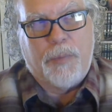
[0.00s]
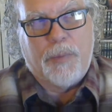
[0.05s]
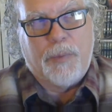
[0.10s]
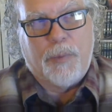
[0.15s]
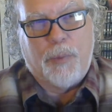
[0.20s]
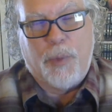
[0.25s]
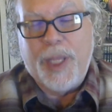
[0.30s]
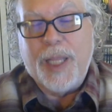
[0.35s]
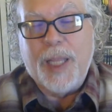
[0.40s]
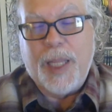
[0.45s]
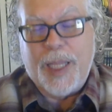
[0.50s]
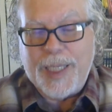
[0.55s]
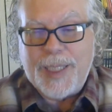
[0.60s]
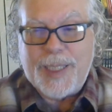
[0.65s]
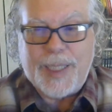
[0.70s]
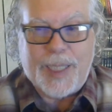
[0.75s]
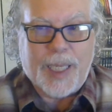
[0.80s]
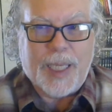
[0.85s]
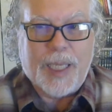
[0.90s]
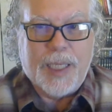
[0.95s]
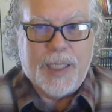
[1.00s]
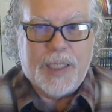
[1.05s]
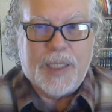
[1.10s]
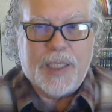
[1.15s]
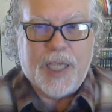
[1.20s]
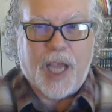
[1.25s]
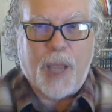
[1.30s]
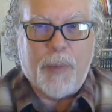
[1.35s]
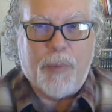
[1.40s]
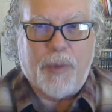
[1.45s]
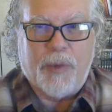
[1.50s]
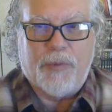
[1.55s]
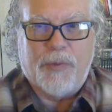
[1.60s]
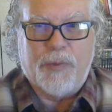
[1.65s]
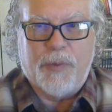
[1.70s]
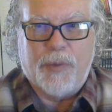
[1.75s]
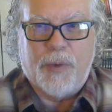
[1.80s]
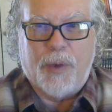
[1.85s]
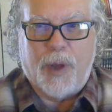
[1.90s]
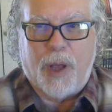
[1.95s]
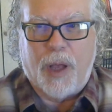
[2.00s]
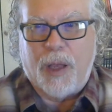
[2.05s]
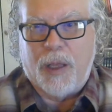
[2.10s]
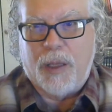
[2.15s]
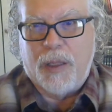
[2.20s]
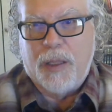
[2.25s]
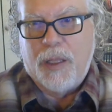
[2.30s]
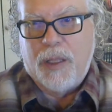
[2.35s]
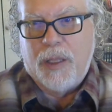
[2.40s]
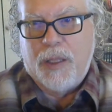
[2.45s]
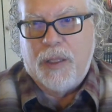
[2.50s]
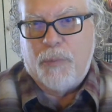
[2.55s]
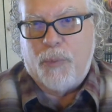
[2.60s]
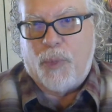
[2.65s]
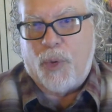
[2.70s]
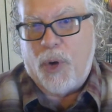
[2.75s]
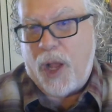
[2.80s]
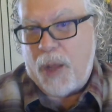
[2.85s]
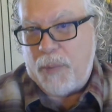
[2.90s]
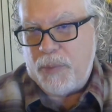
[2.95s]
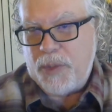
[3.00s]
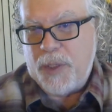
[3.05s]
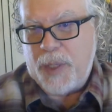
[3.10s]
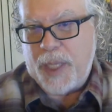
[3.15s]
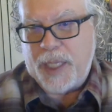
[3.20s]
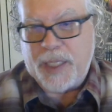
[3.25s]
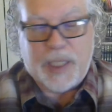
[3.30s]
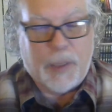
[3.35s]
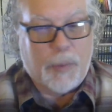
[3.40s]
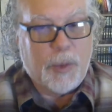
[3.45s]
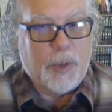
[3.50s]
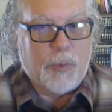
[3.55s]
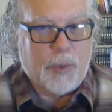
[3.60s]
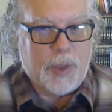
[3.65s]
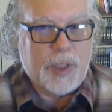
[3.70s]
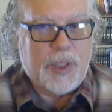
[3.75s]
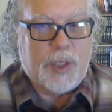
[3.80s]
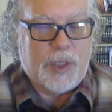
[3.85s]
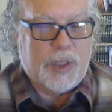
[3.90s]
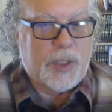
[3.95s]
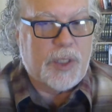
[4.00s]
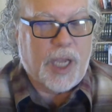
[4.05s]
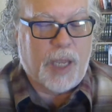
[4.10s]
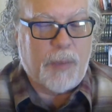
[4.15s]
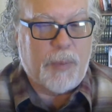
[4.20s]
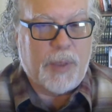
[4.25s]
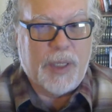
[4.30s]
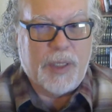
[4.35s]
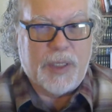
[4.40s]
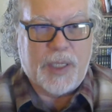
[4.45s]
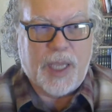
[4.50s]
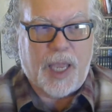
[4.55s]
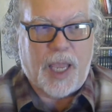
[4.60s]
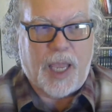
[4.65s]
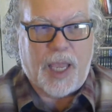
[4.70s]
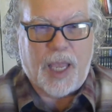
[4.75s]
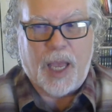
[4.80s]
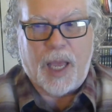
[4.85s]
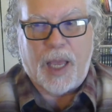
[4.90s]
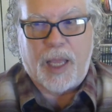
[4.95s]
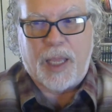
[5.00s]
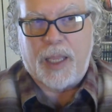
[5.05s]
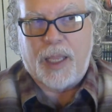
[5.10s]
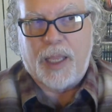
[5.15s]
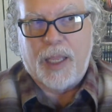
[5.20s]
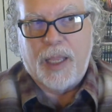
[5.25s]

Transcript: realistic type of prompt that someone would type into AI.